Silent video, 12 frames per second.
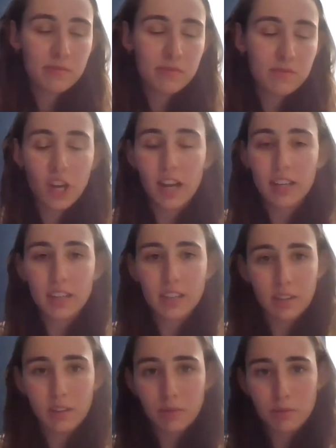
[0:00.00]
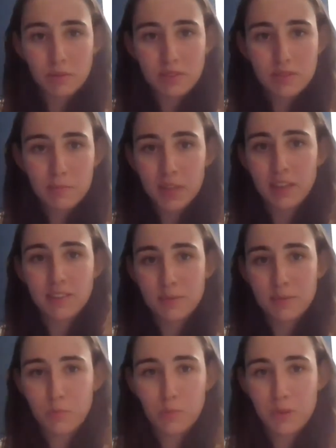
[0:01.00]
Jackie knows because
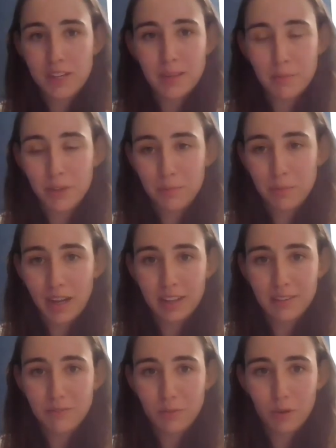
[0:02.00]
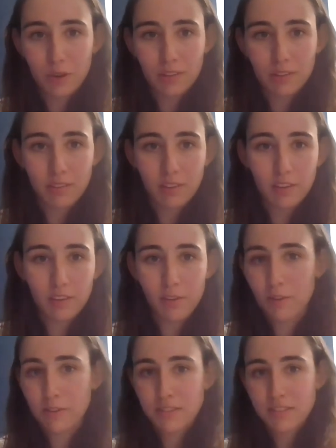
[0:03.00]
we emailed back and forth
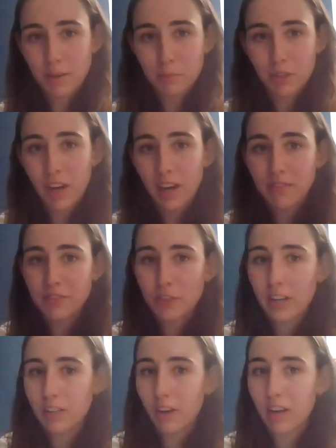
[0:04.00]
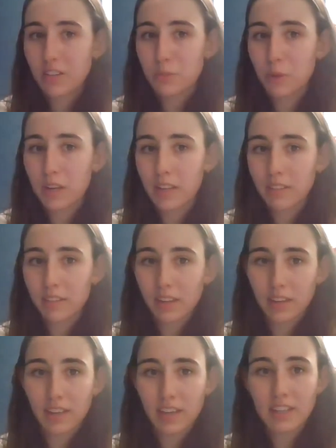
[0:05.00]
all summer after I graduated.
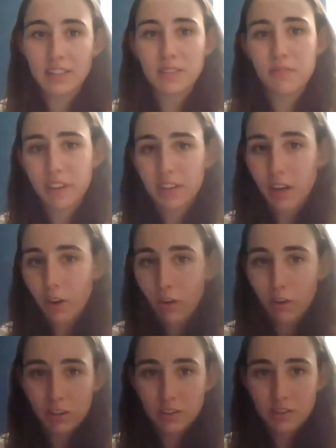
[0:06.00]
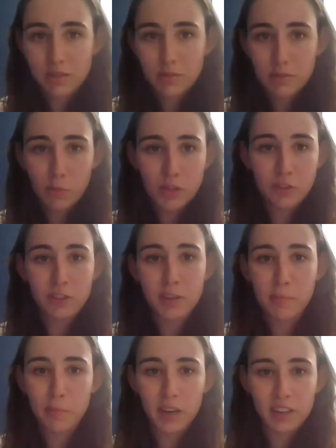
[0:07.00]
Like it's very hard when you're
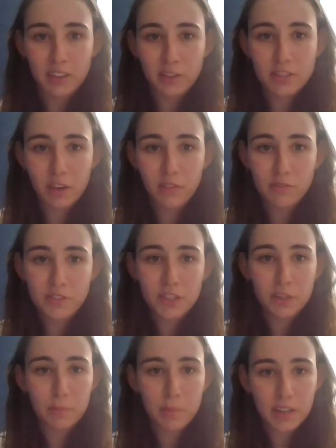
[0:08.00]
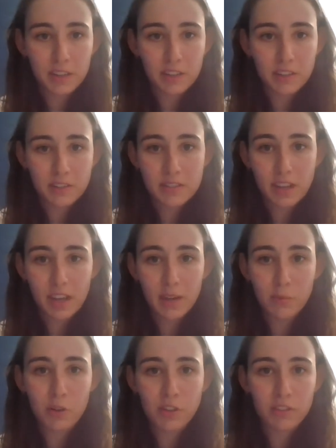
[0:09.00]
comparing yourself to your peers and
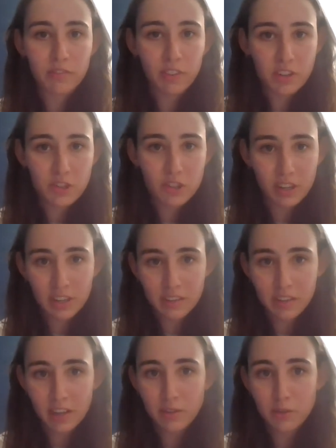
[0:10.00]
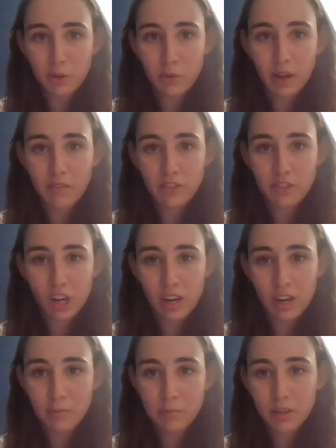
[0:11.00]
when you're frustrated that you don't have a
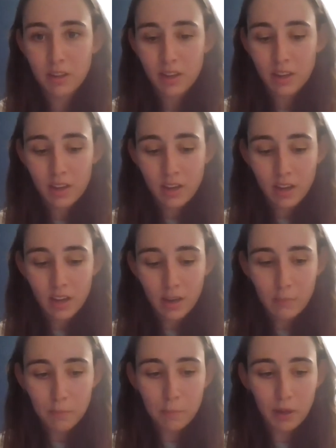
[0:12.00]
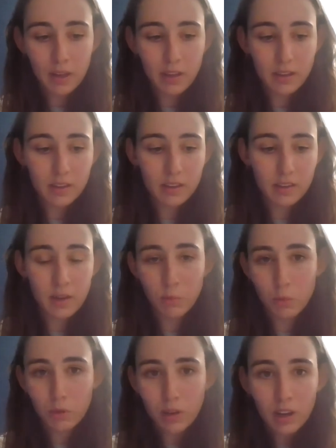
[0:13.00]
job, but it
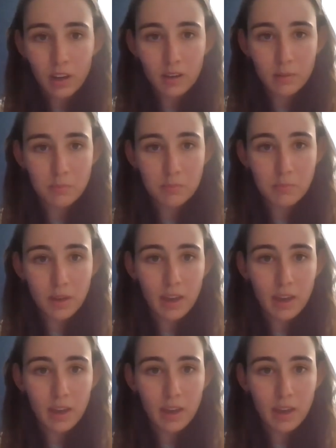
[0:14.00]
will come.